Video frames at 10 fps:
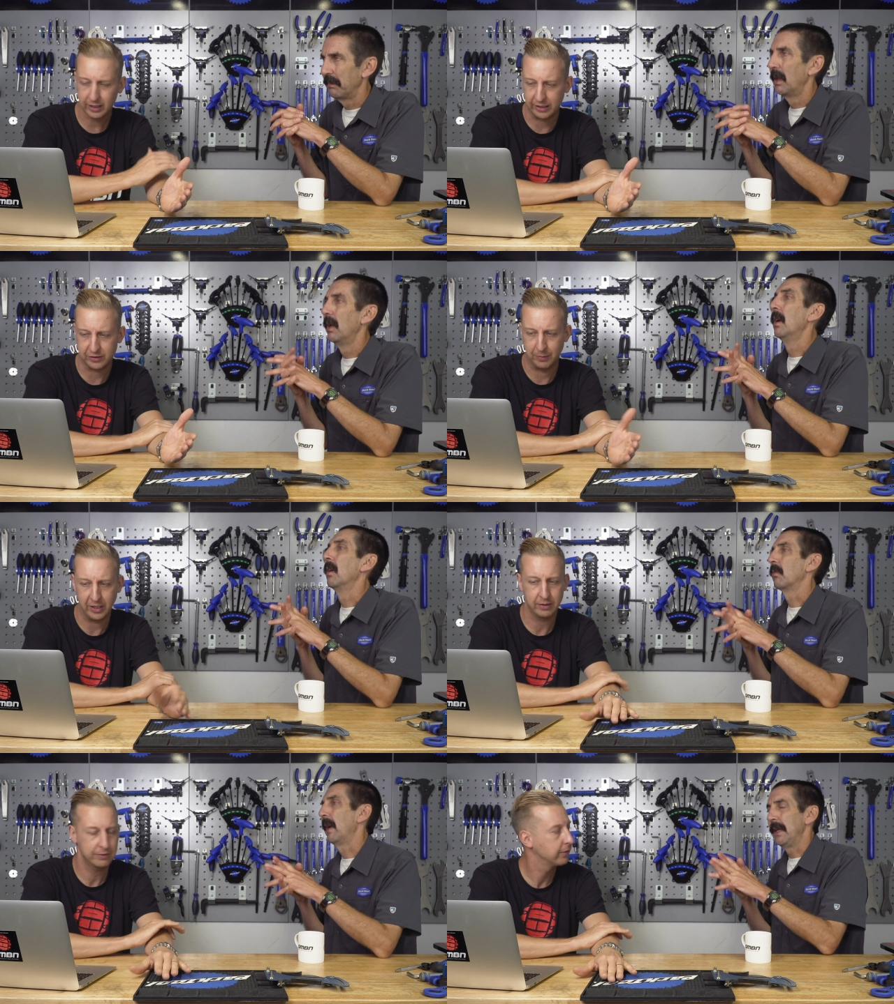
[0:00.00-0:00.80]
Speaker 1: unlucky to
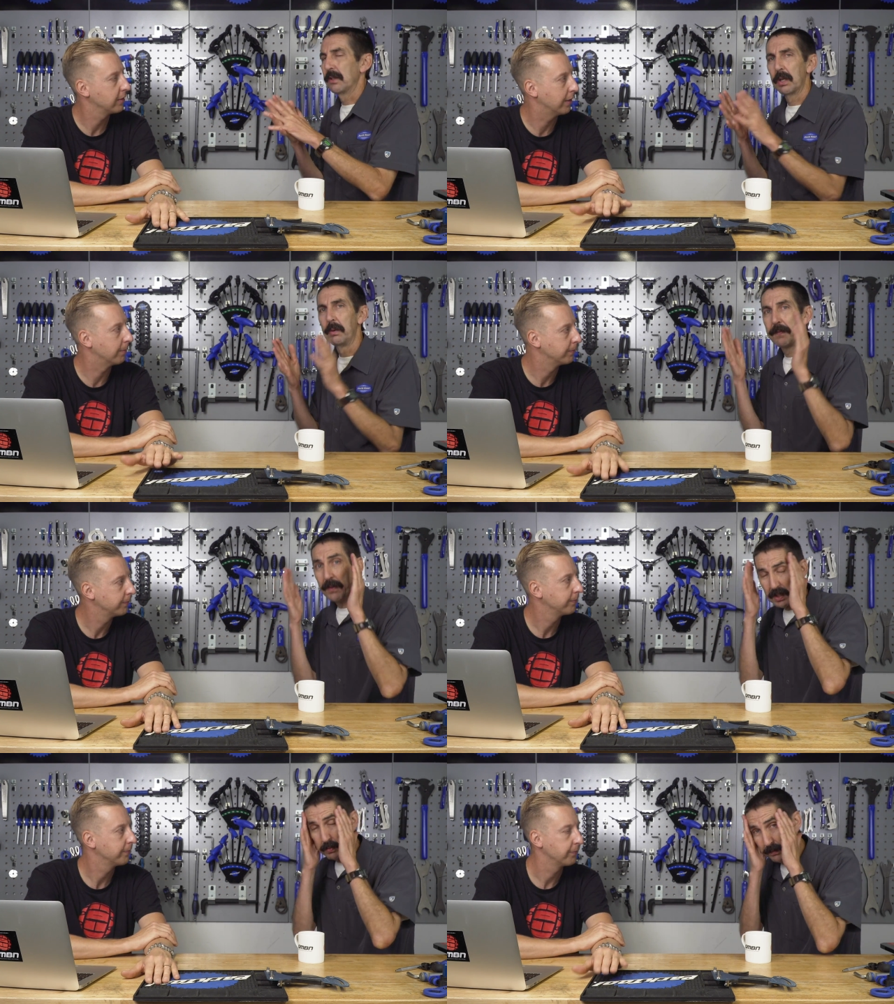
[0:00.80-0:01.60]
me. Right. Yeah. So
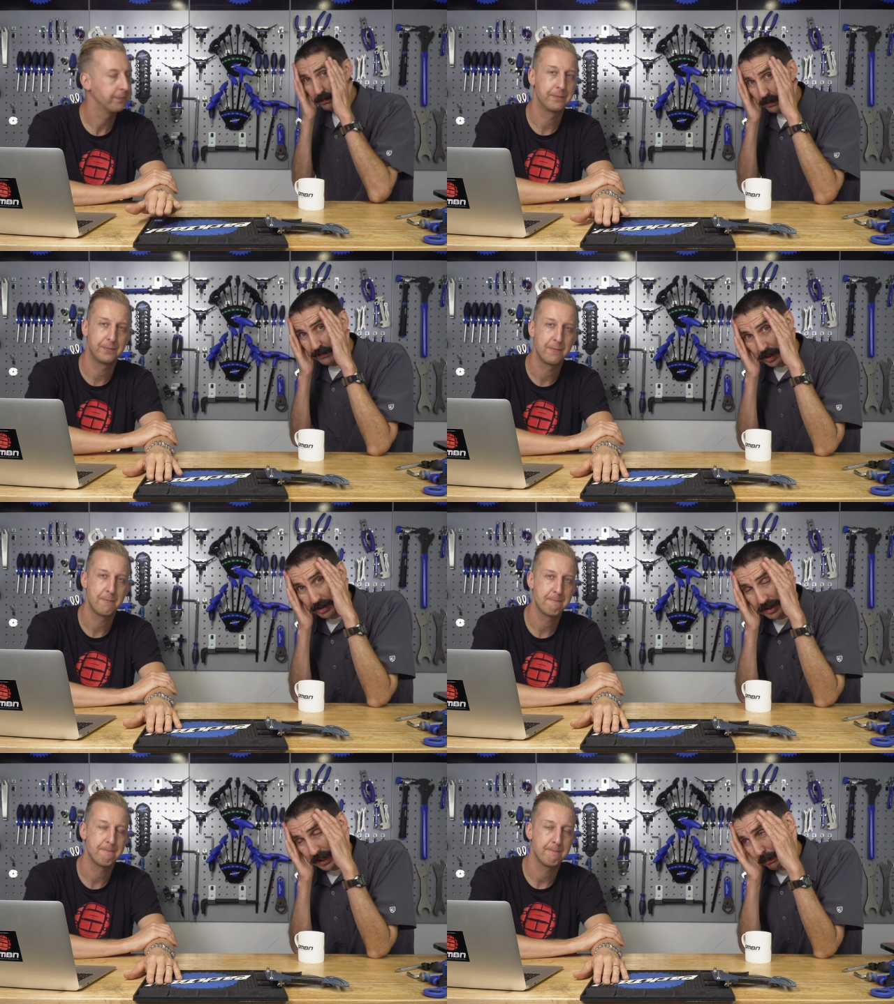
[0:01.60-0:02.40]
first, we're we're
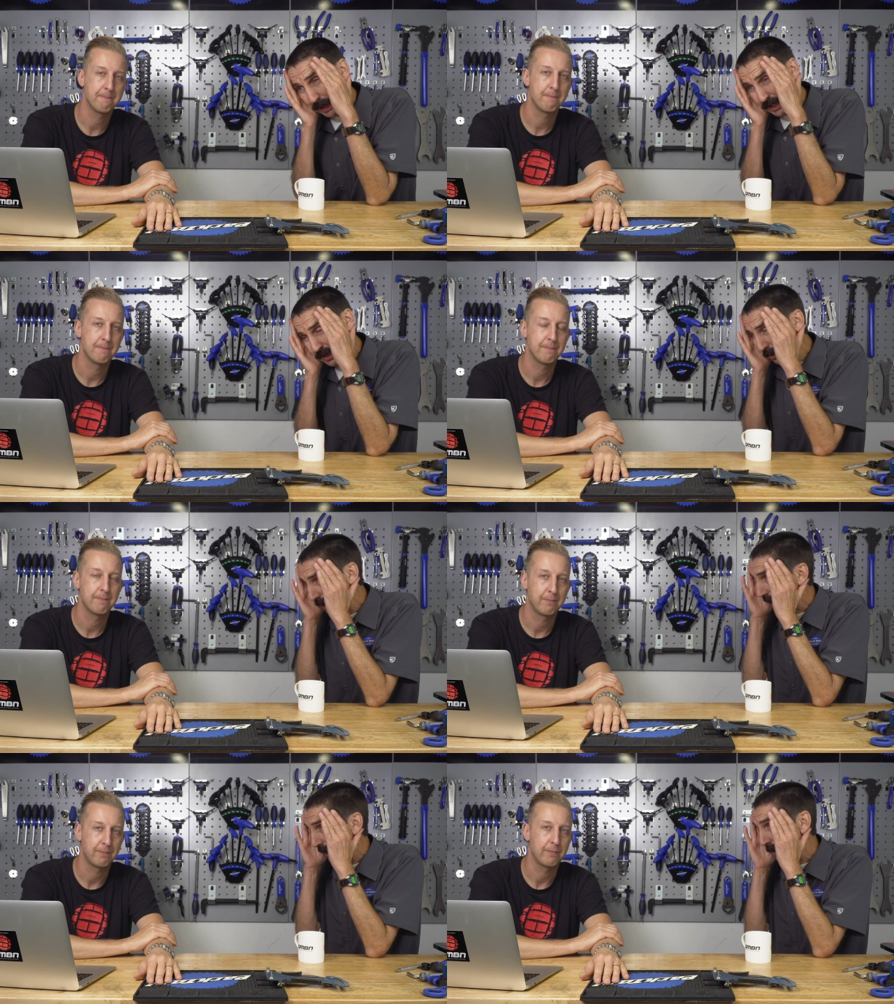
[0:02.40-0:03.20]
focusing
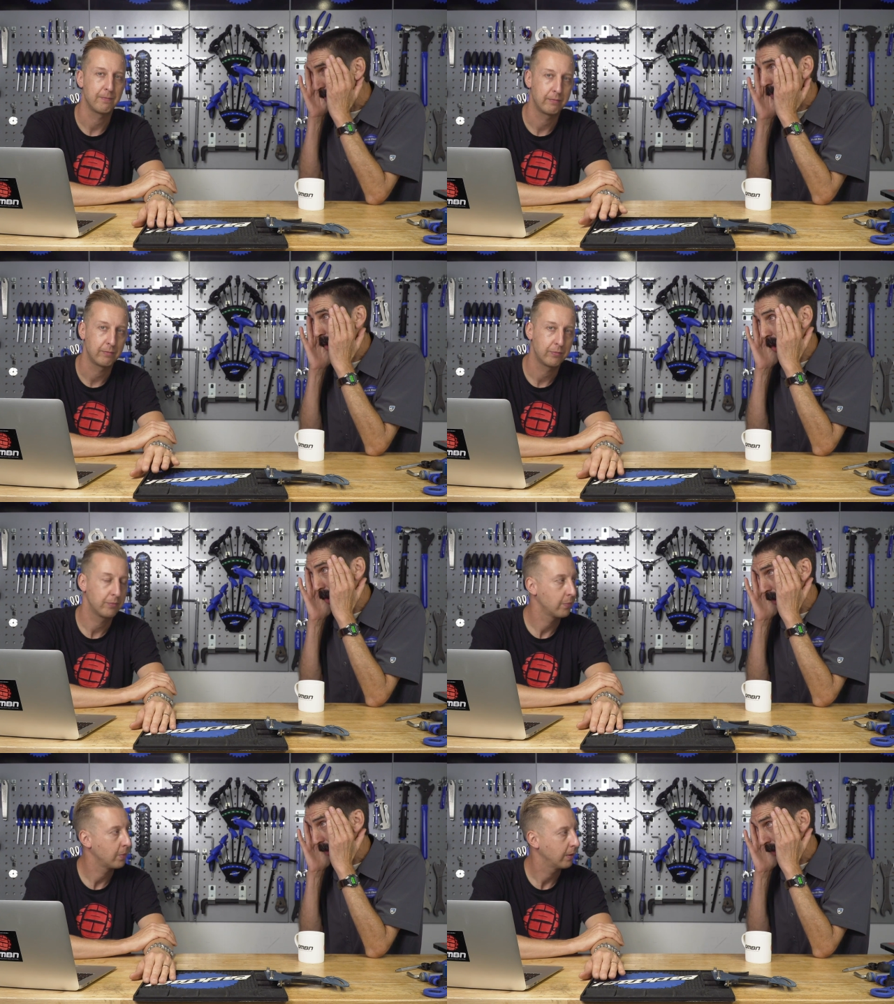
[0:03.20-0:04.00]
possibly on the
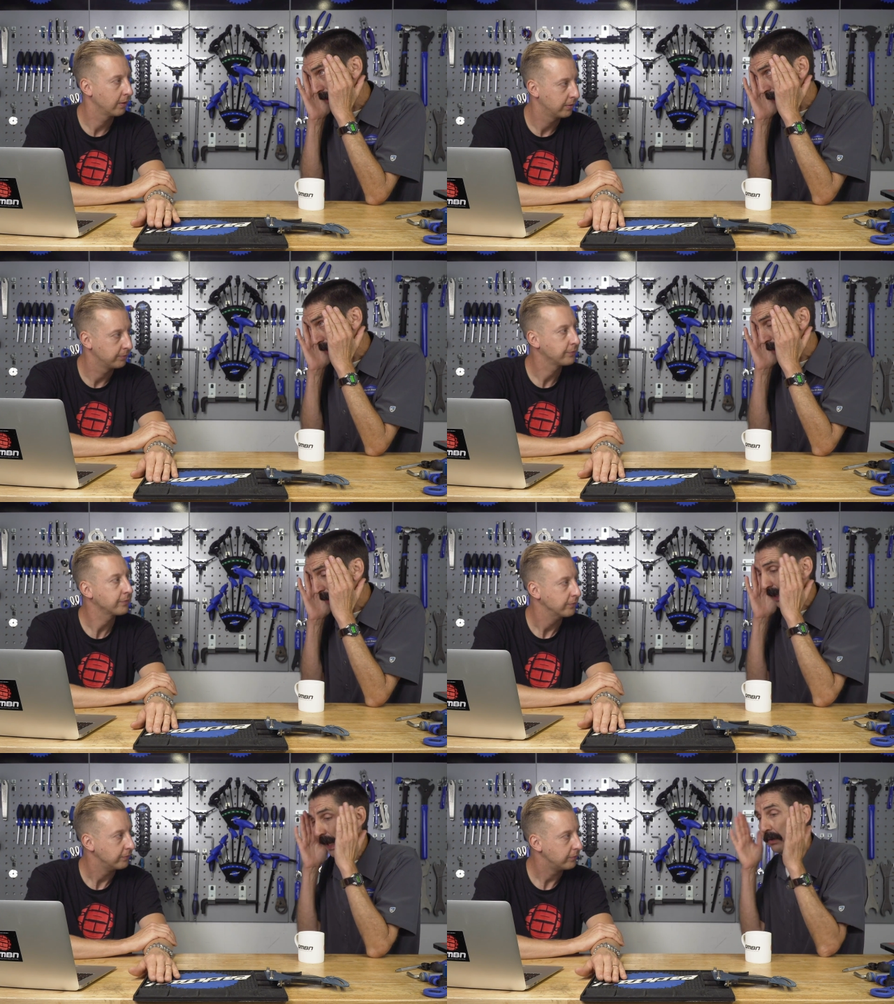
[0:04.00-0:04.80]
wrong thing. So
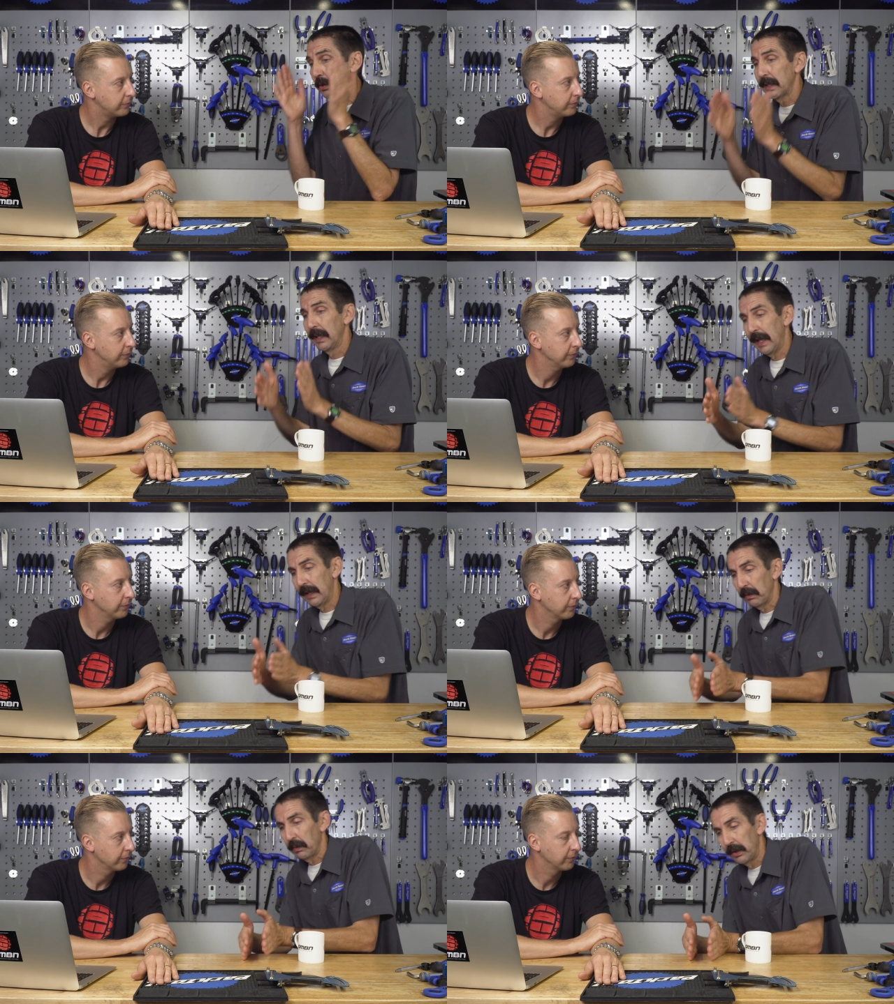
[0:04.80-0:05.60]
we're down looking
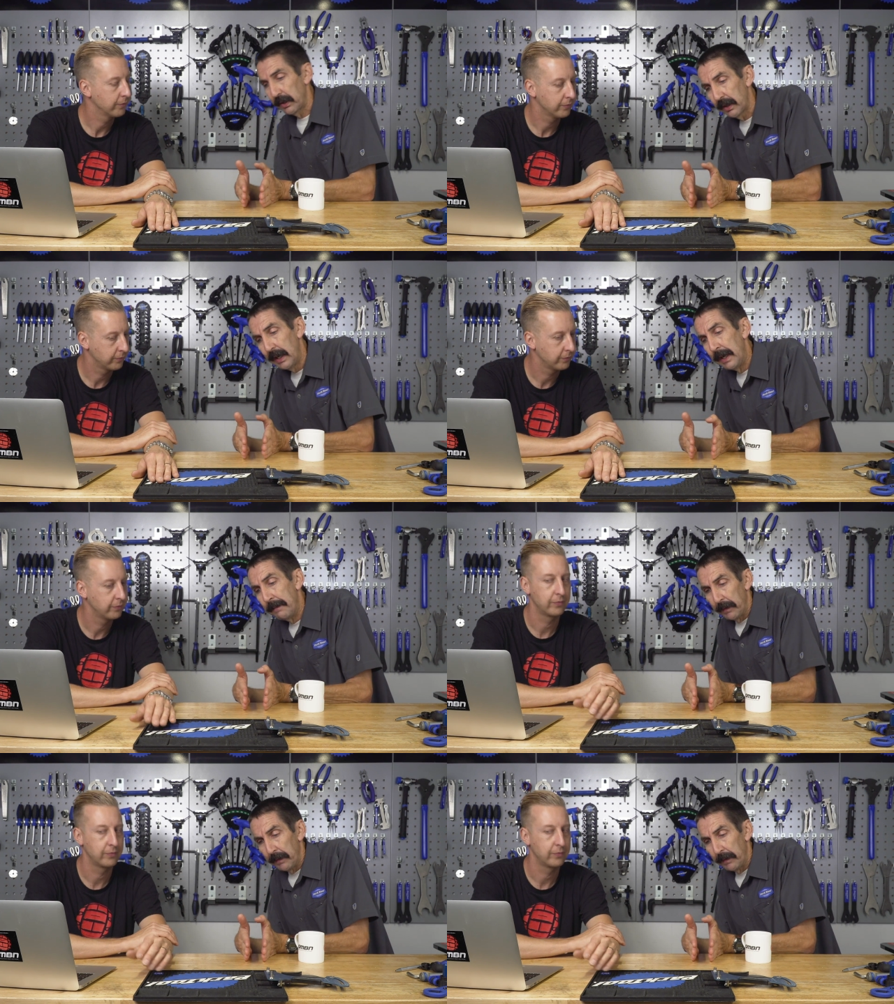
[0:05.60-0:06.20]
at our rotor.